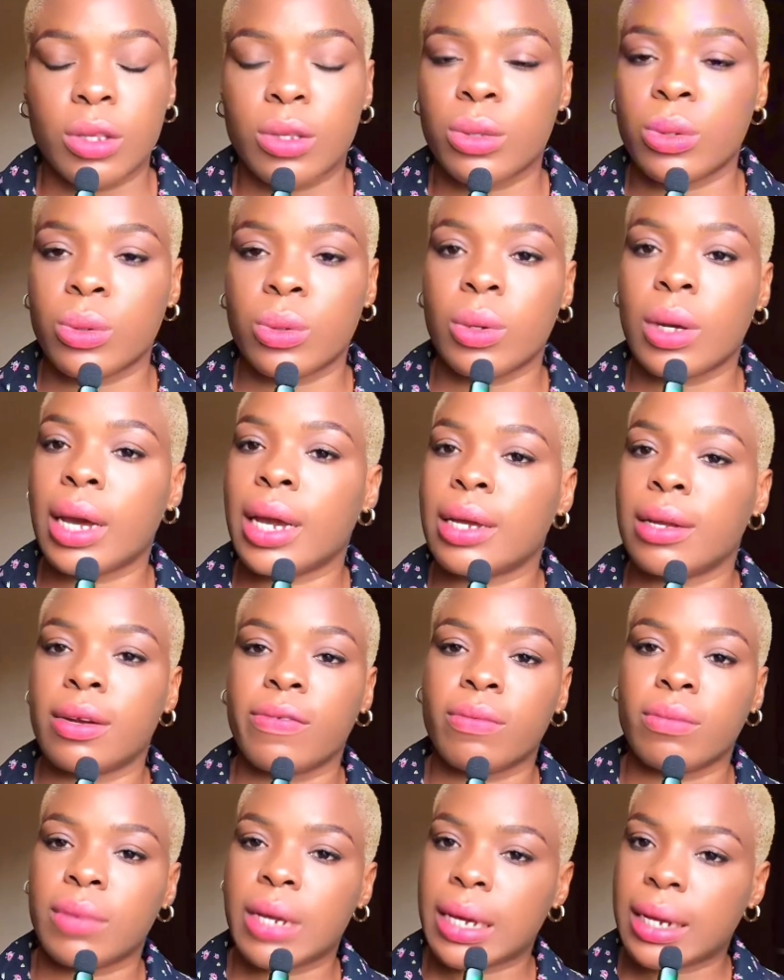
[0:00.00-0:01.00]
So I
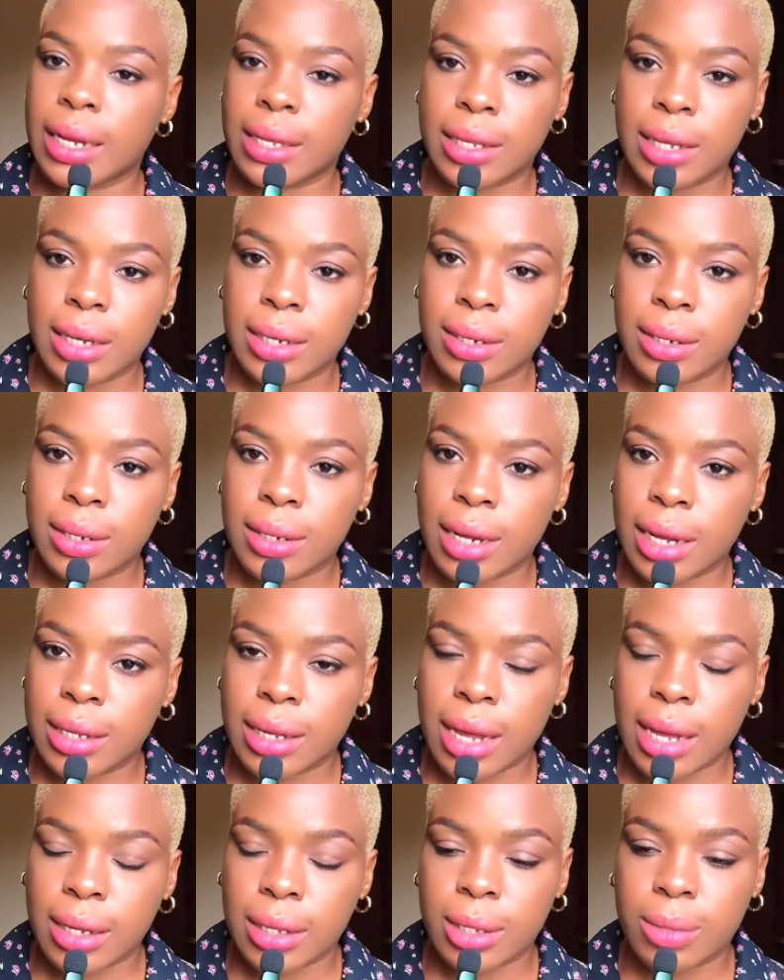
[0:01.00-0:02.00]
neglected that
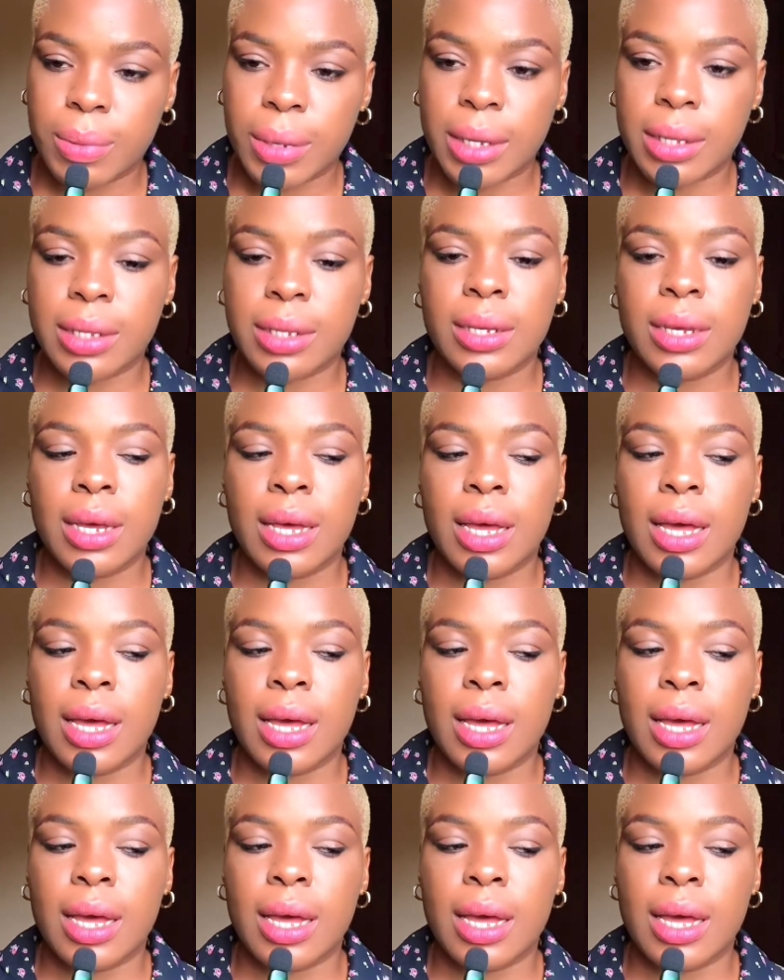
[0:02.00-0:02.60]
aspect.